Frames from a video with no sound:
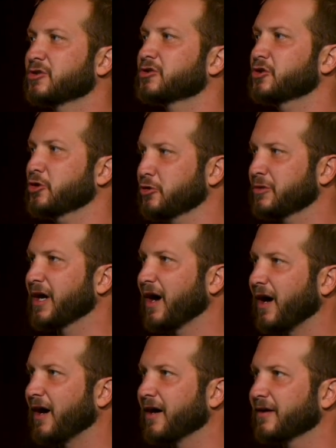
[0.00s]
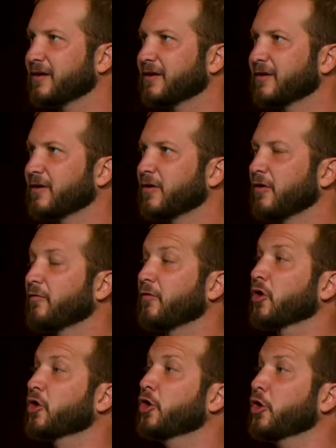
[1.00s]
to God
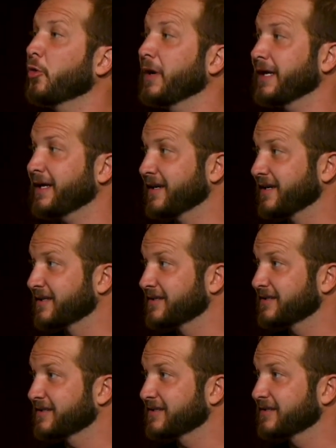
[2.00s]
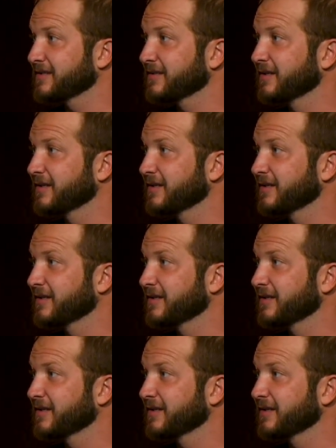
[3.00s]
for who he is.